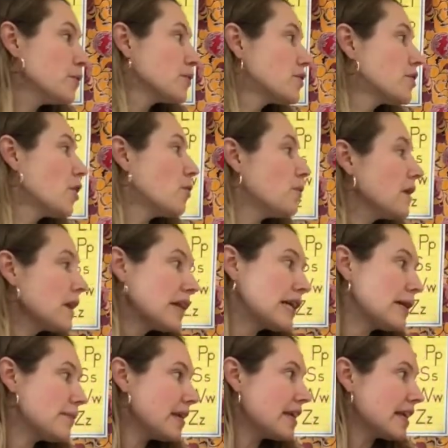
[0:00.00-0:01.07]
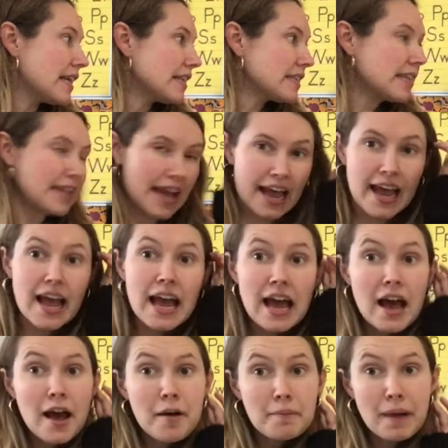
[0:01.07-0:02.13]
So we're going to begin today
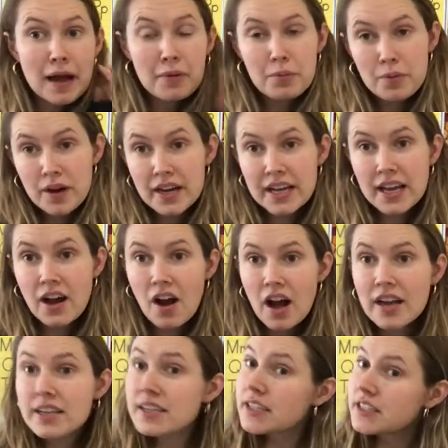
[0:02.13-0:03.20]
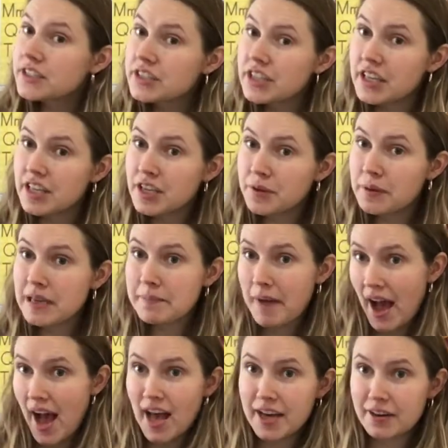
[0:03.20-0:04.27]
by working on continuing
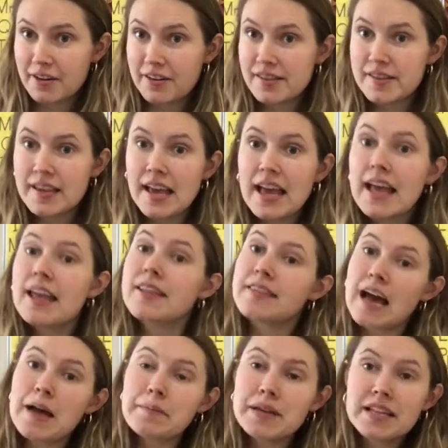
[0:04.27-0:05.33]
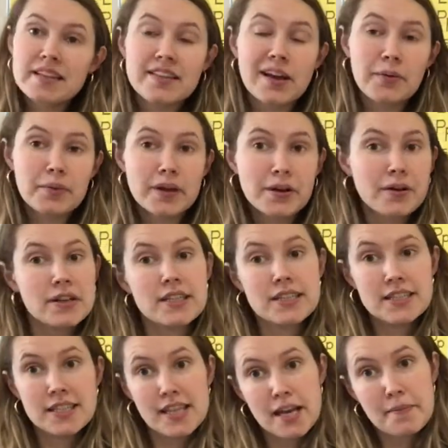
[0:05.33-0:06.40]
patterns. That means that we're going to
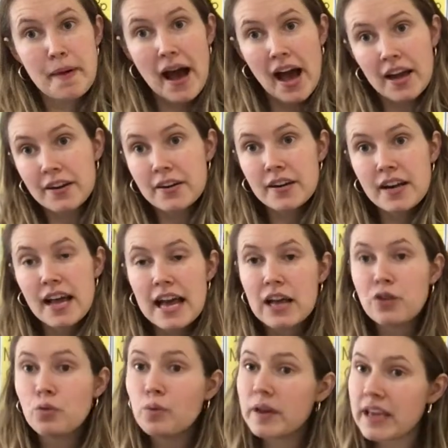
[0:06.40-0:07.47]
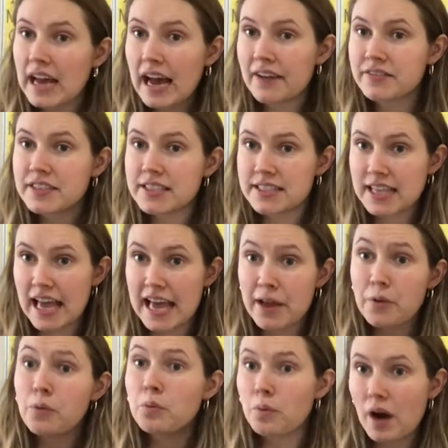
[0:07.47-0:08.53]
see a pattern and we have to
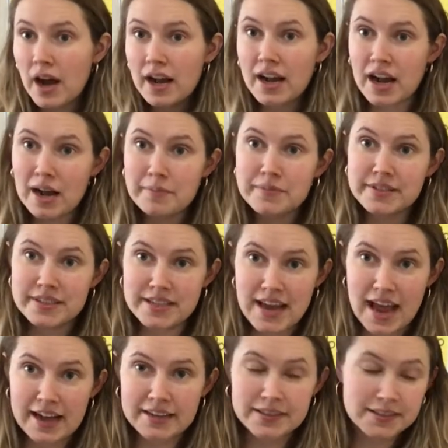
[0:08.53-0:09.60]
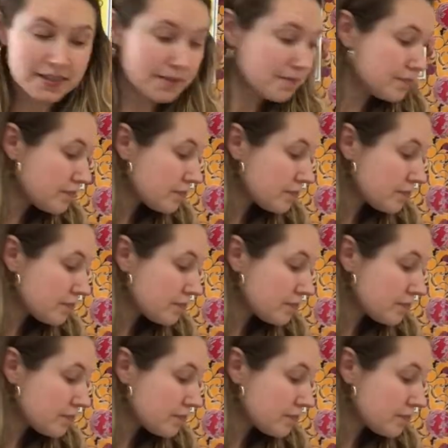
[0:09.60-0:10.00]
say what comes next.